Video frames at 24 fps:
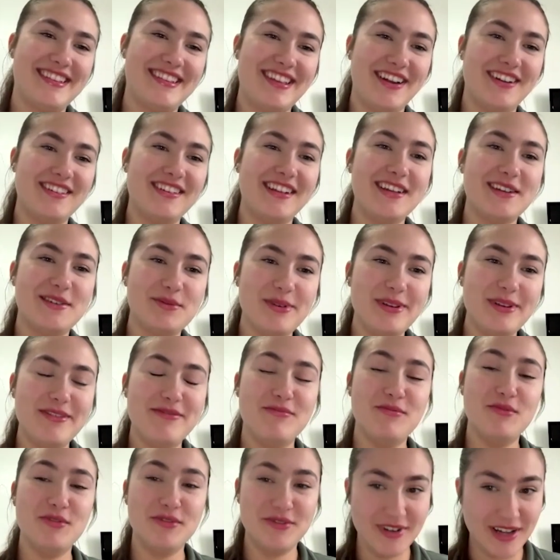They're like,
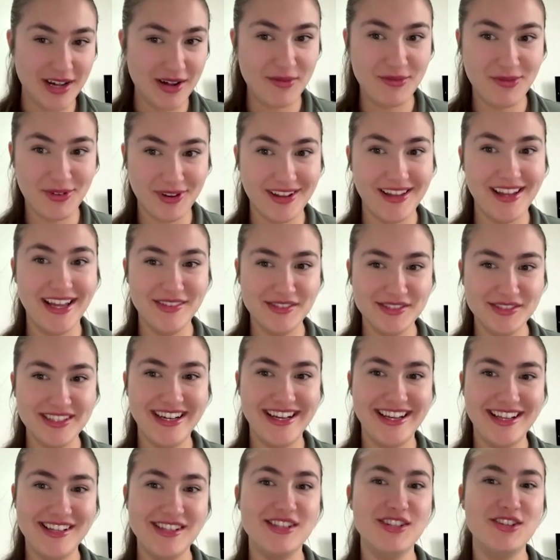we've moved on with our lives,
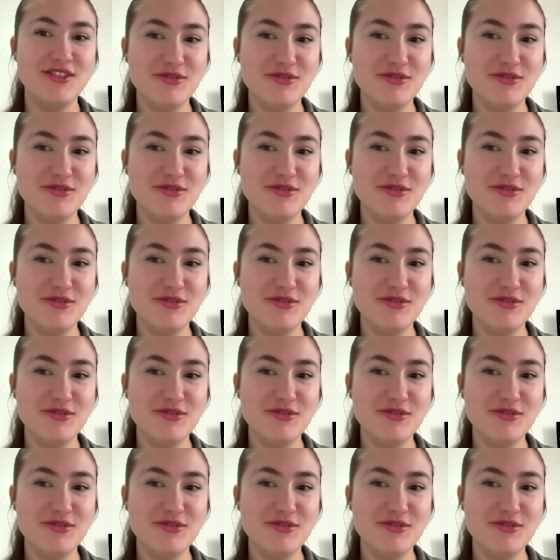guys.